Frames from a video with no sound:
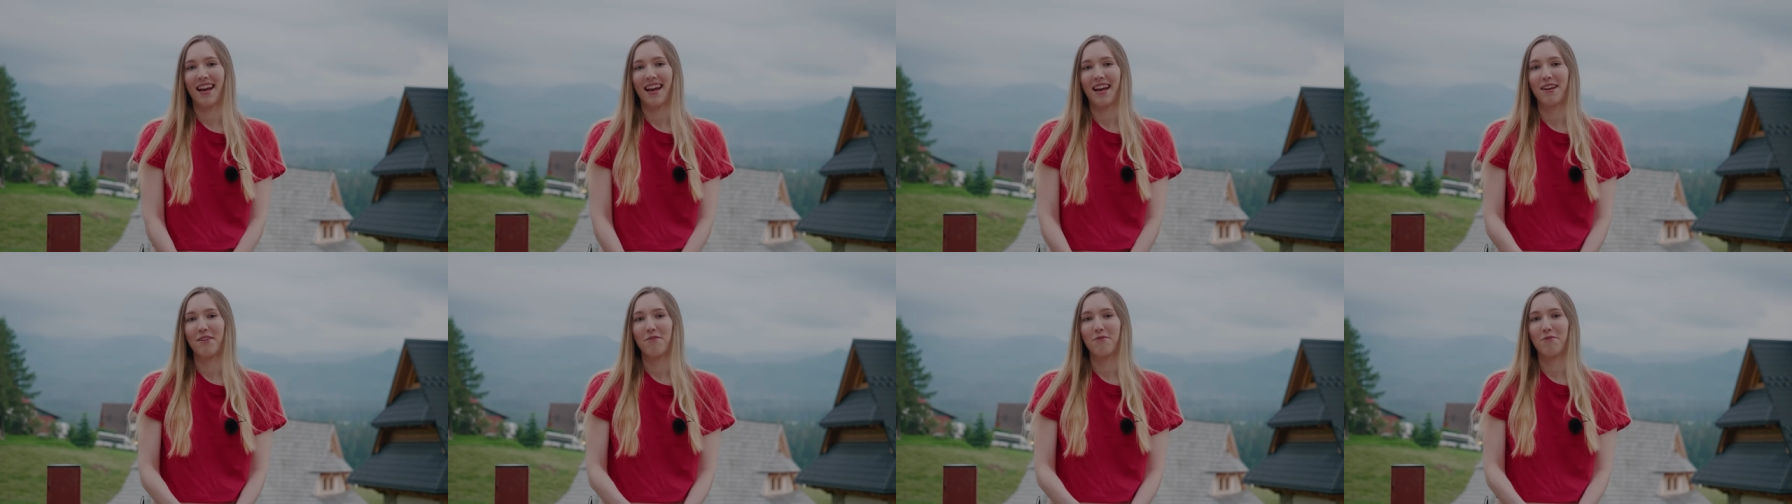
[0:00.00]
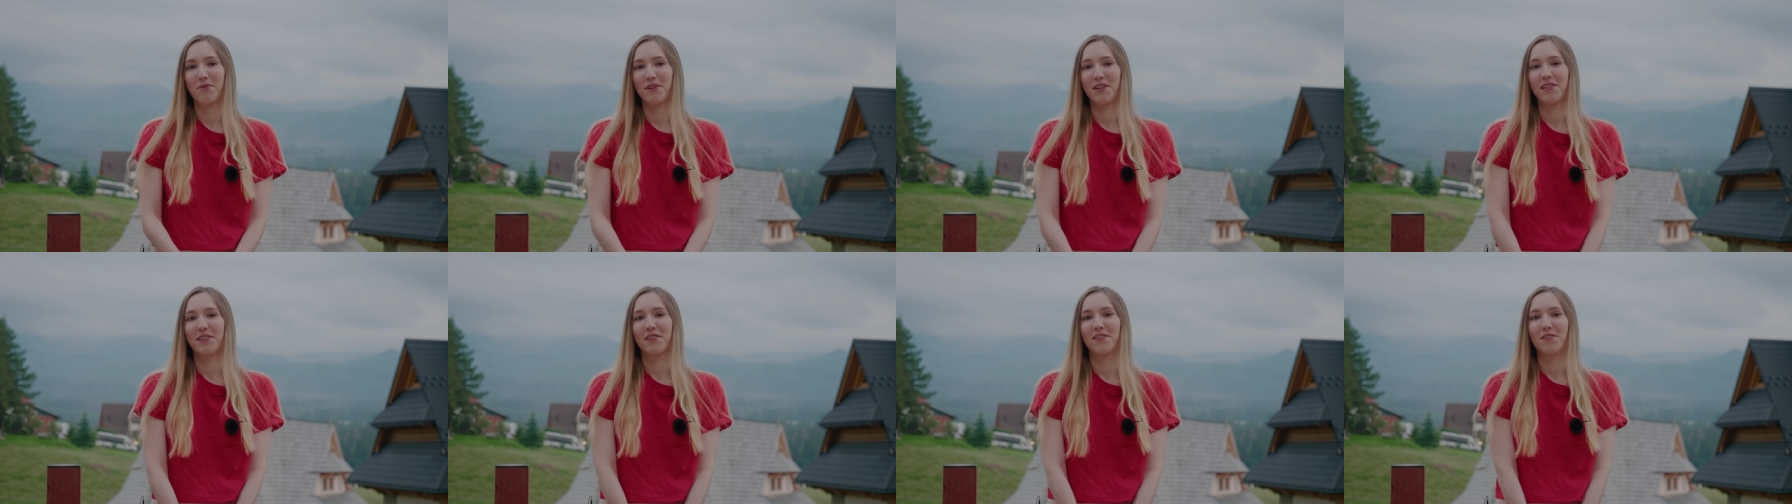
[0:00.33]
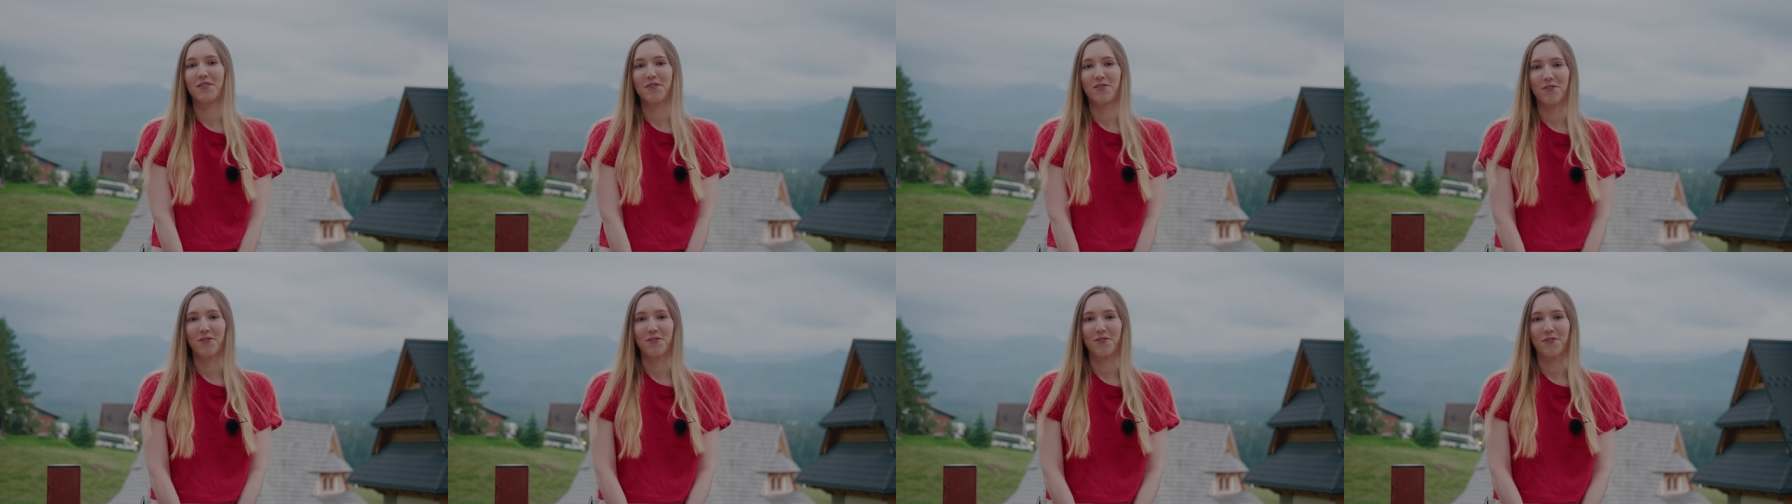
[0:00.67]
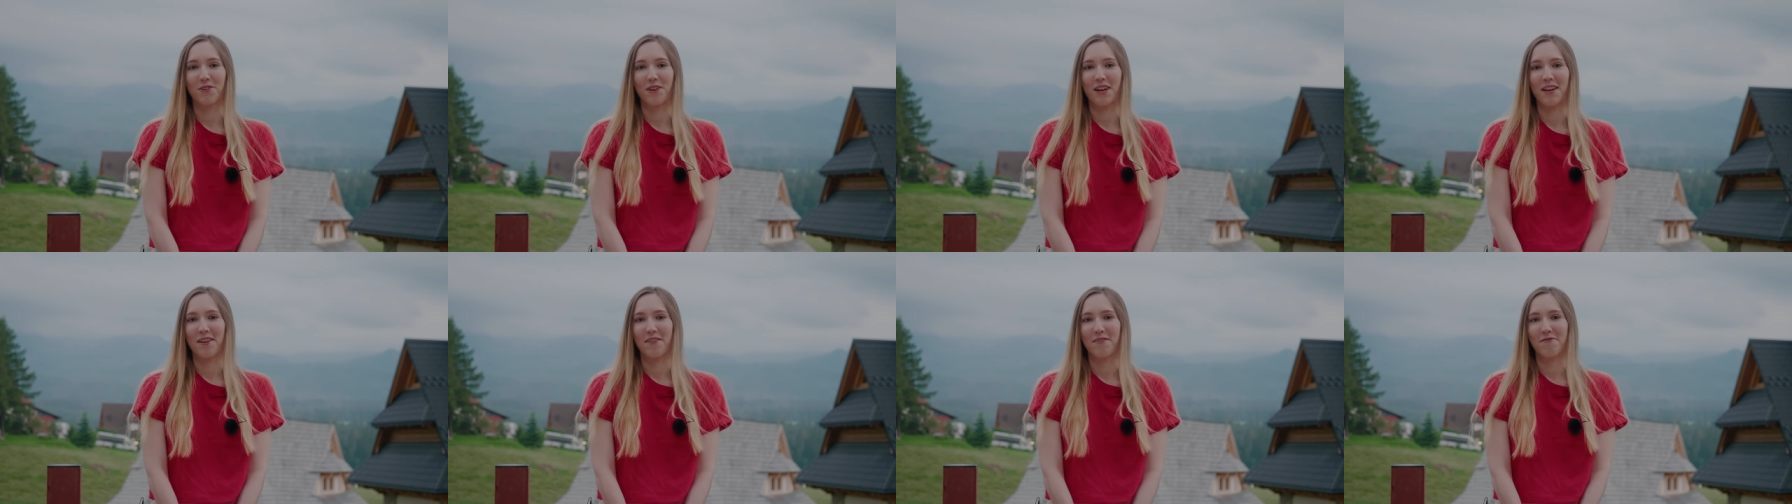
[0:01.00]
I will do
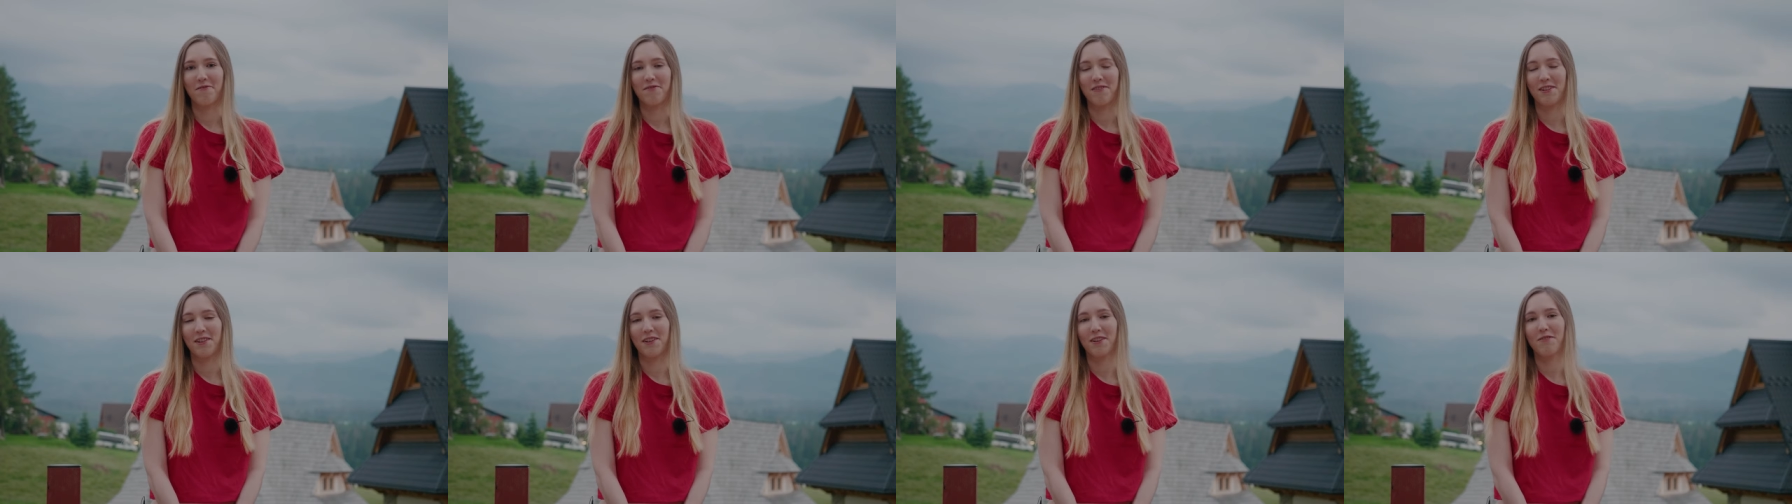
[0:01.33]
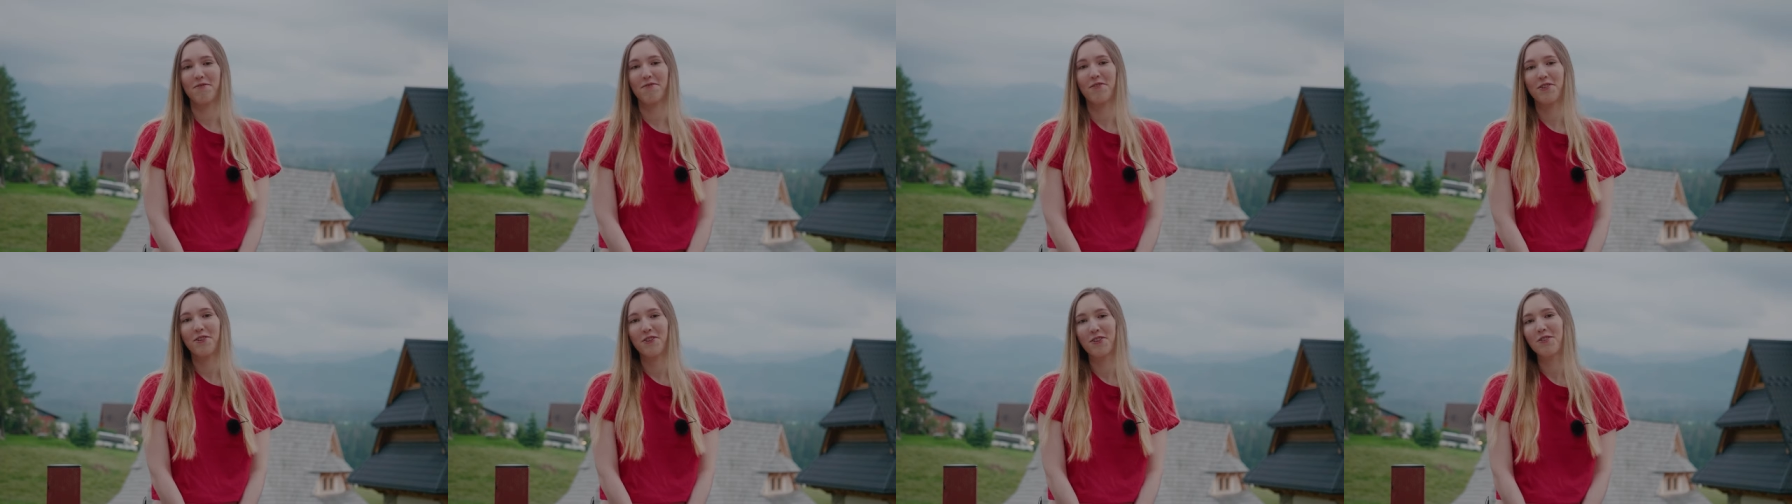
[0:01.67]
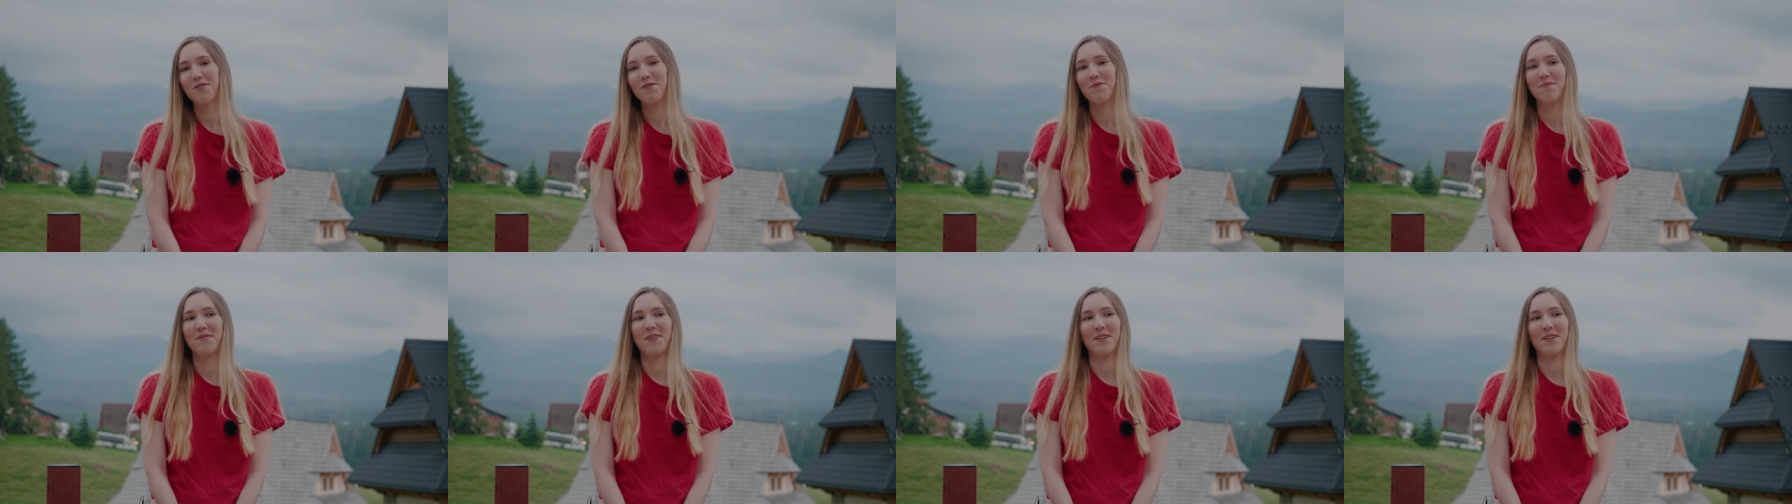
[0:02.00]
a vlog for you,